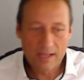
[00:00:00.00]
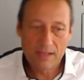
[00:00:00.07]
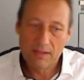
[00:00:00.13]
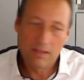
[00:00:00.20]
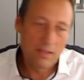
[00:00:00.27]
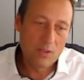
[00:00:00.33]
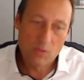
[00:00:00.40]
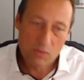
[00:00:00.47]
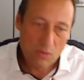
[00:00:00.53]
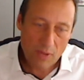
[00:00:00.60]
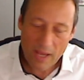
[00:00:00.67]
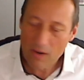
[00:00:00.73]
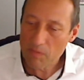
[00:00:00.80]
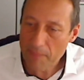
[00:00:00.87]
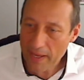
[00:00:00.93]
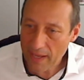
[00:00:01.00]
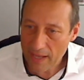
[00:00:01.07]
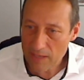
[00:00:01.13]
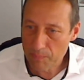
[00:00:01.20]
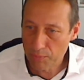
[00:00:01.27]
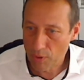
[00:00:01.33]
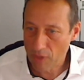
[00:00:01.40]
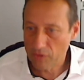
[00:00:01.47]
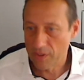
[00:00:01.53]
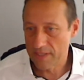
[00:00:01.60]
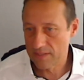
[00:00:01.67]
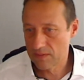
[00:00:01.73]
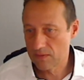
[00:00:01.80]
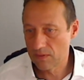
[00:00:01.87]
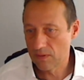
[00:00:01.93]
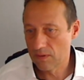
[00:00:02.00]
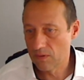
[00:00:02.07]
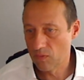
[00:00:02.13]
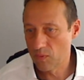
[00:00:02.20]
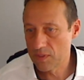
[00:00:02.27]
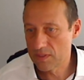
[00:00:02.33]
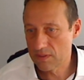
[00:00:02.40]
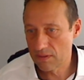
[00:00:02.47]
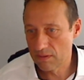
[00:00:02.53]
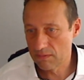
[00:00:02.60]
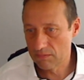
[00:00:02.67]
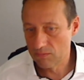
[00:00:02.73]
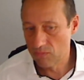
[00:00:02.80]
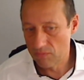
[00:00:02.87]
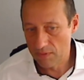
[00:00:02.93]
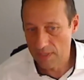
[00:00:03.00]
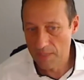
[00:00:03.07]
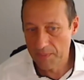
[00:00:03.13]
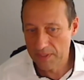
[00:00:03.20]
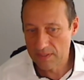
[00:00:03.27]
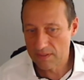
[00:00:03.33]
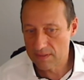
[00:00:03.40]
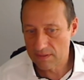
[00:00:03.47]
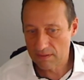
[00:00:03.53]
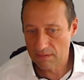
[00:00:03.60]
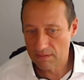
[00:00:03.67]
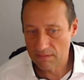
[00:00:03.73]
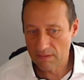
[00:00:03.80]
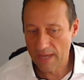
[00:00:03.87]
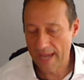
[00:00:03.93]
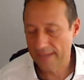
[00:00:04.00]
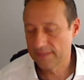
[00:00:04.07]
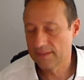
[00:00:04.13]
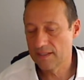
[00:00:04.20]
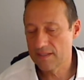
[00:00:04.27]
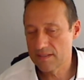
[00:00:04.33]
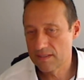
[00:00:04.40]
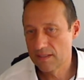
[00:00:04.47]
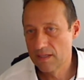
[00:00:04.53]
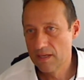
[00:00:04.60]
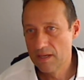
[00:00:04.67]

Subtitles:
You cannot make any progress with limited access.